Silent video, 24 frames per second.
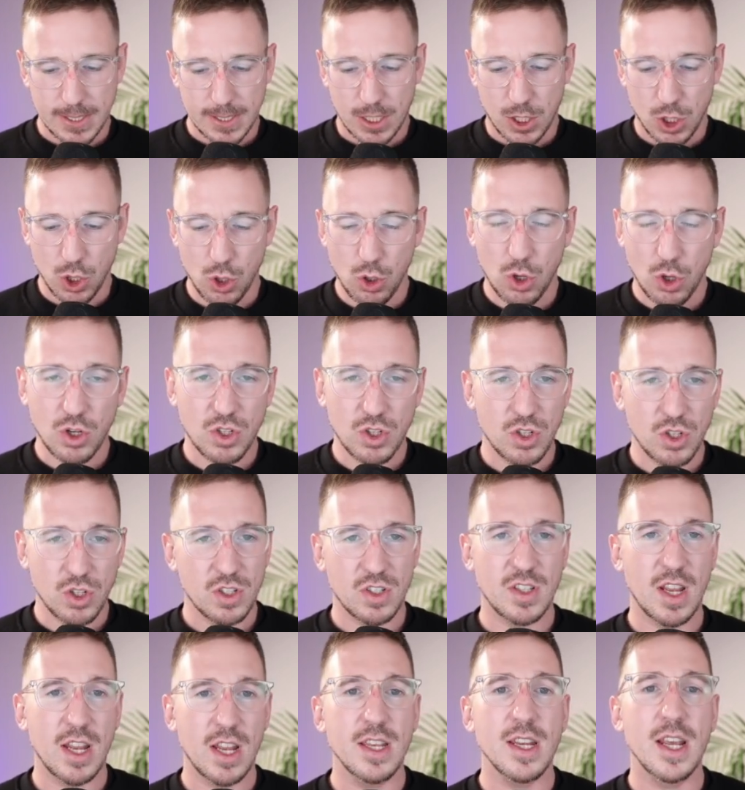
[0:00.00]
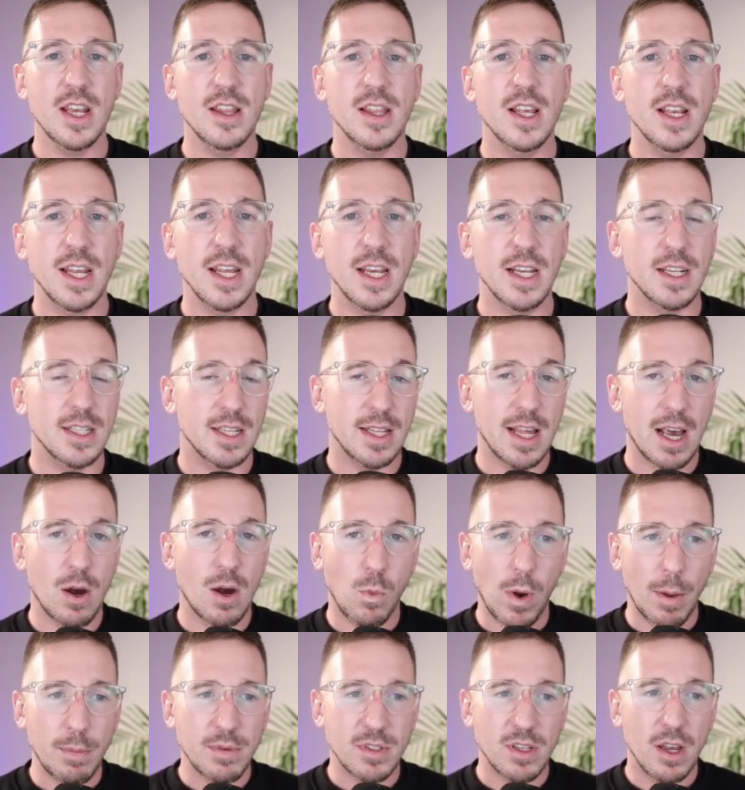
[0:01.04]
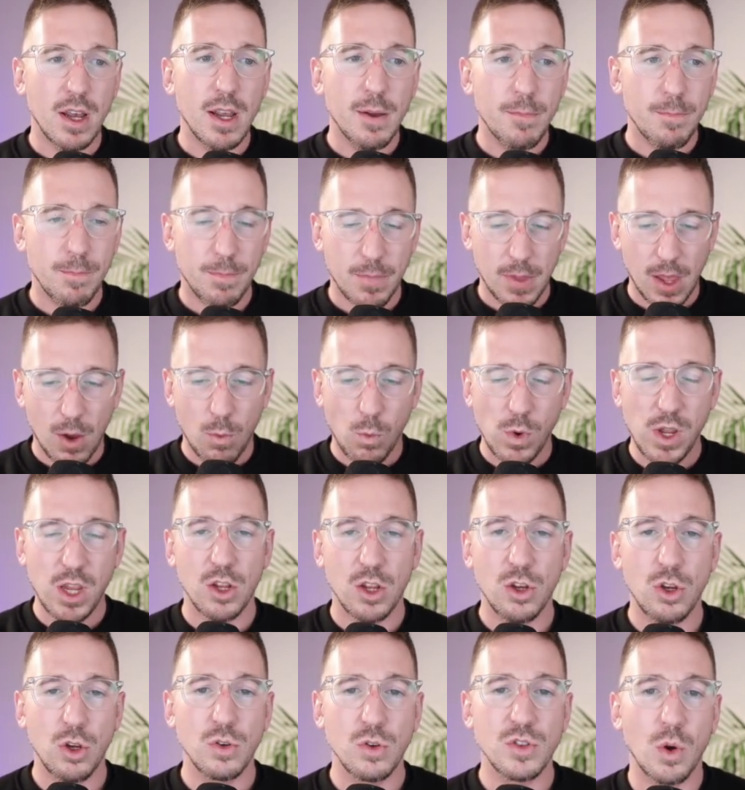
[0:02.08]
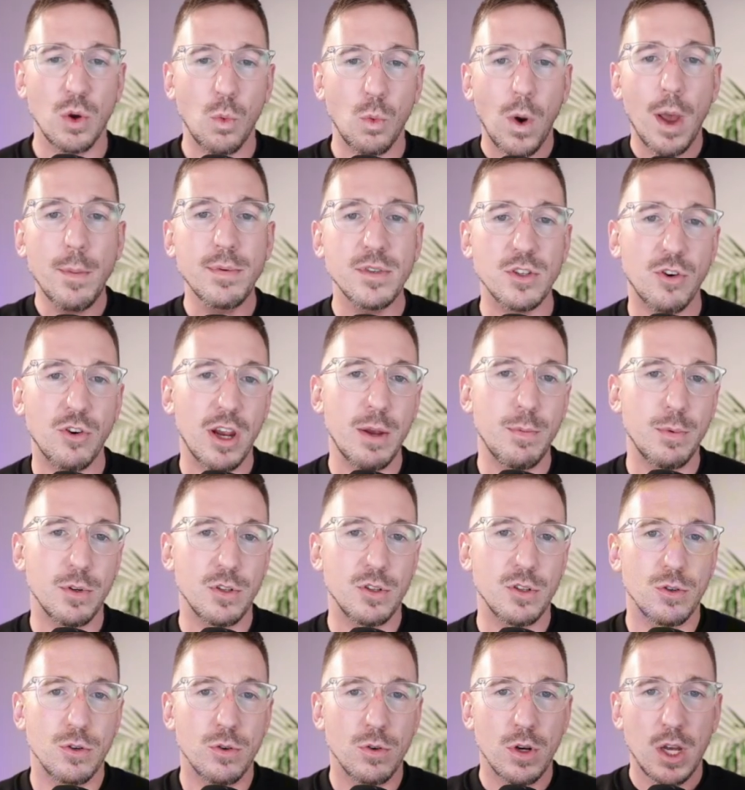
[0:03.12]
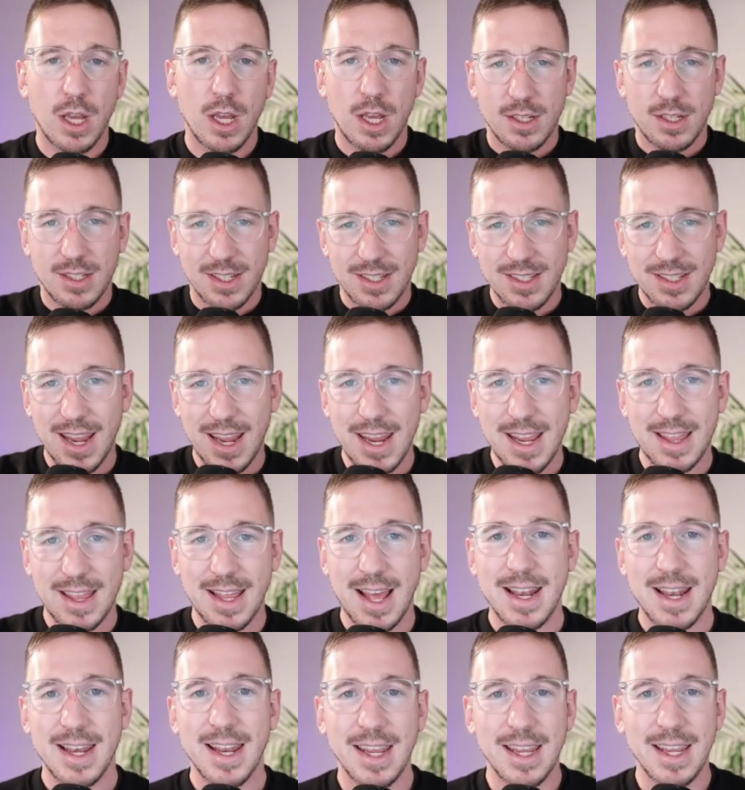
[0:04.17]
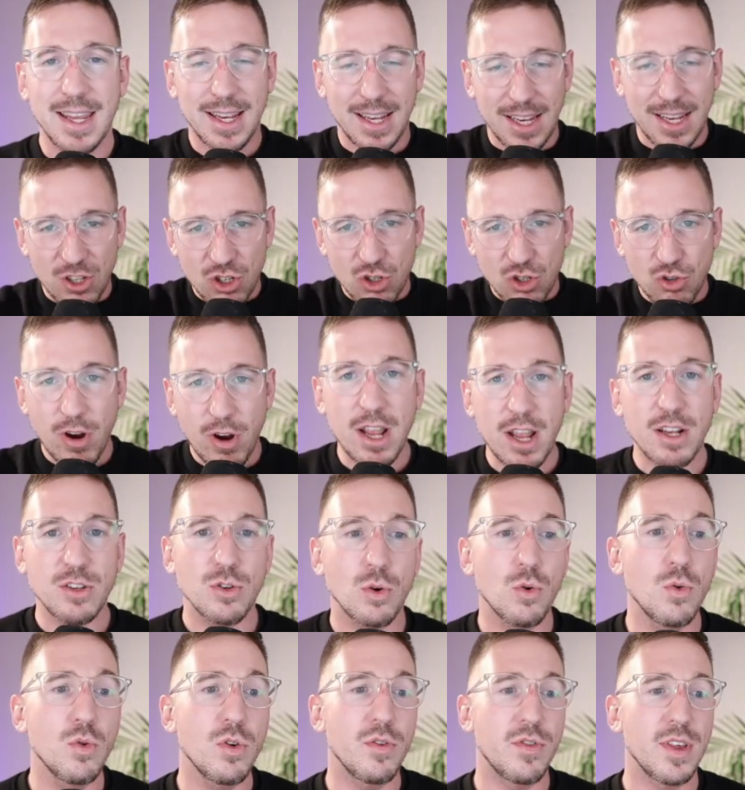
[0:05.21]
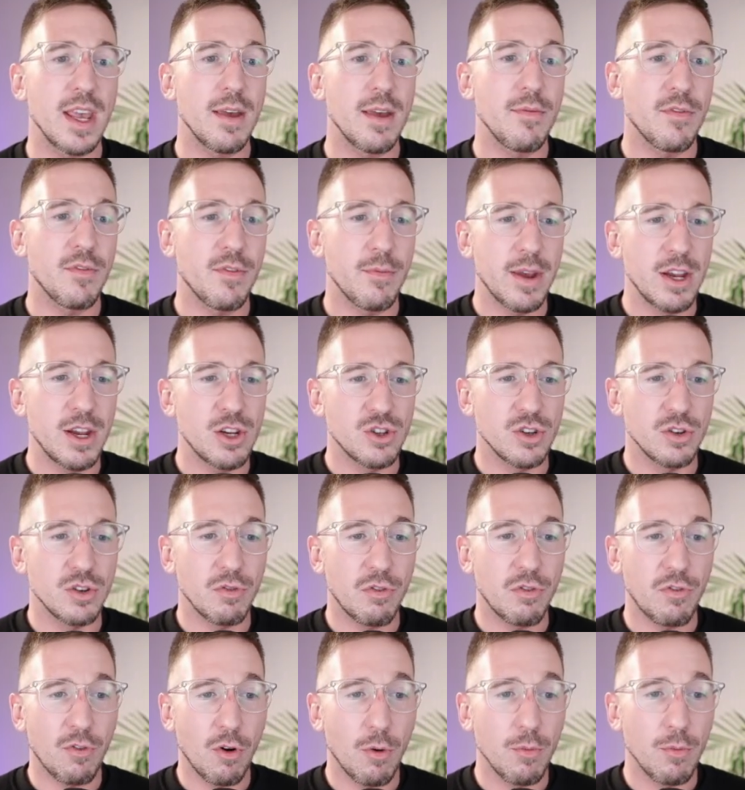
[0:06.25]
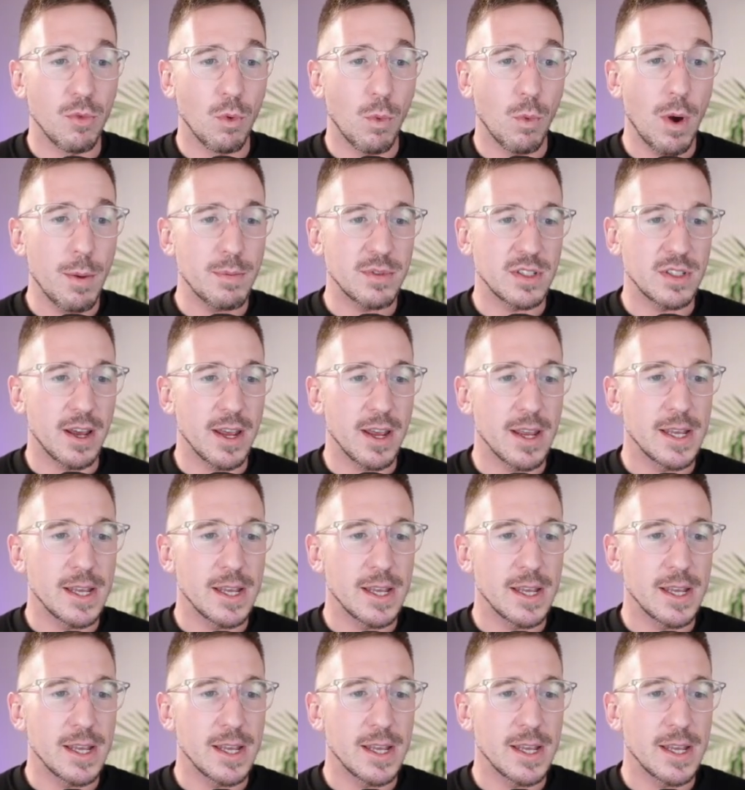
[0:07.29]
You could just send in the link to that website, and we can use a web scraper tool to take that link and extract all of the information from the website.